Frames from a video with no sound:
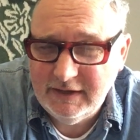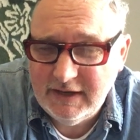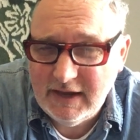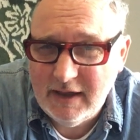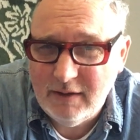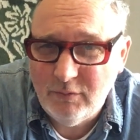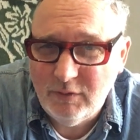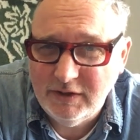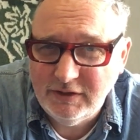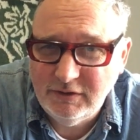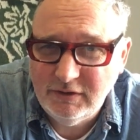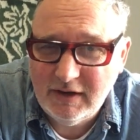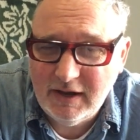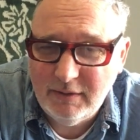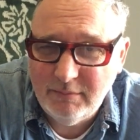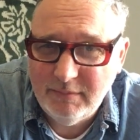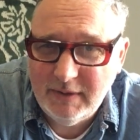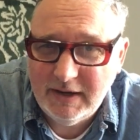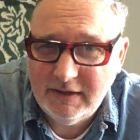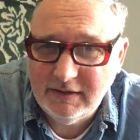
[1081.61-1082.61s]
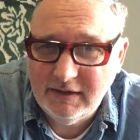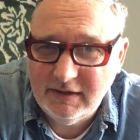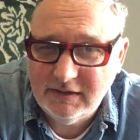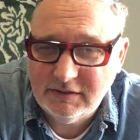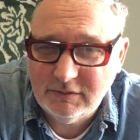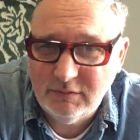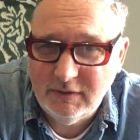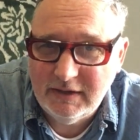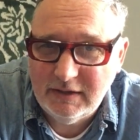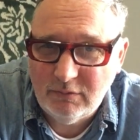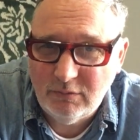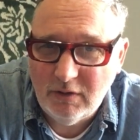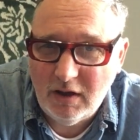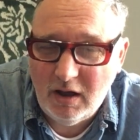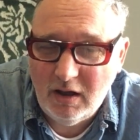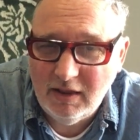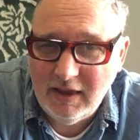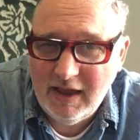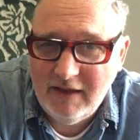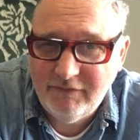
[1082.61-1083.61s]
yeah, when you come back next week,
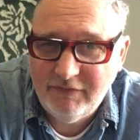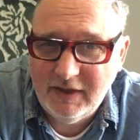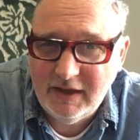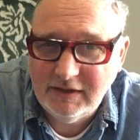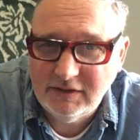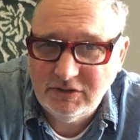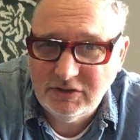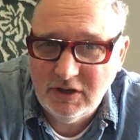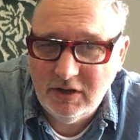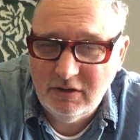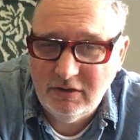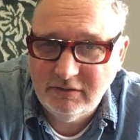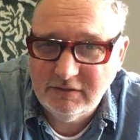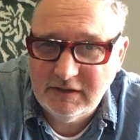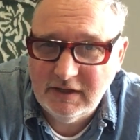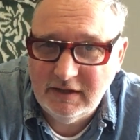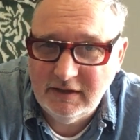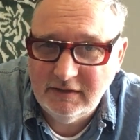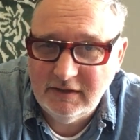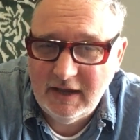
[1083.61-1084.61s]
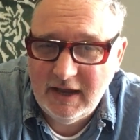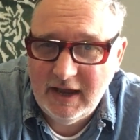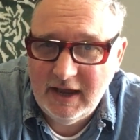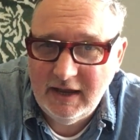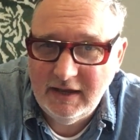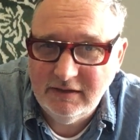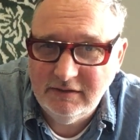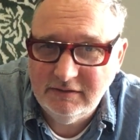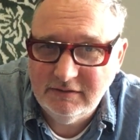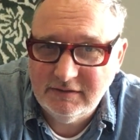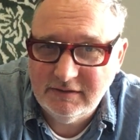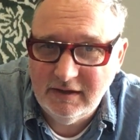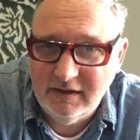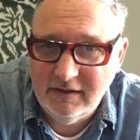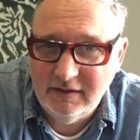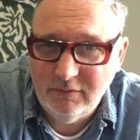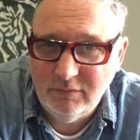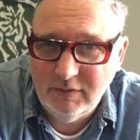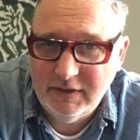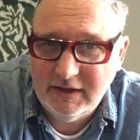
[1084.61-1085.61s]
I'll have that chart done and
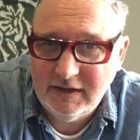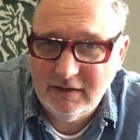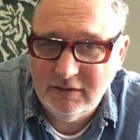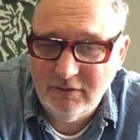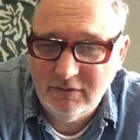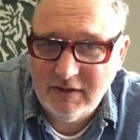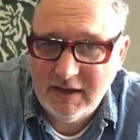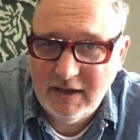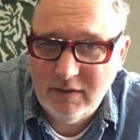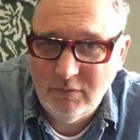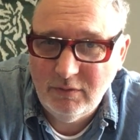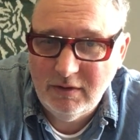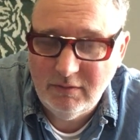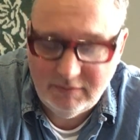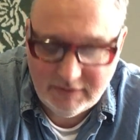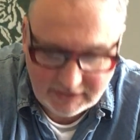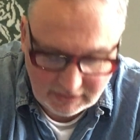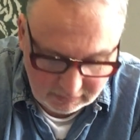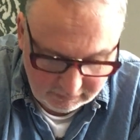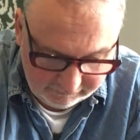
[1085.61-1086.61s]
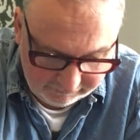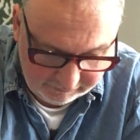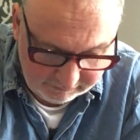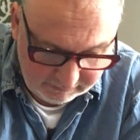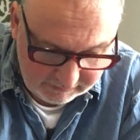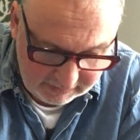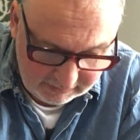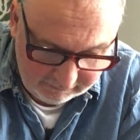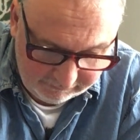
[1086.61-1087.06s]
uh, we can look at where we go from the,